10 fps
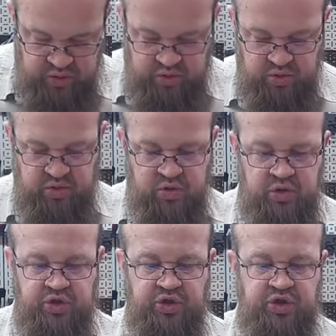
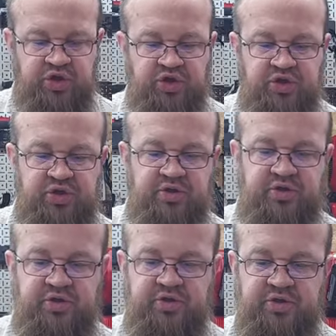
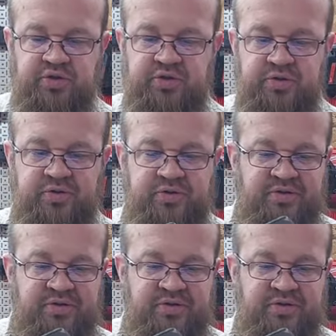[no speech]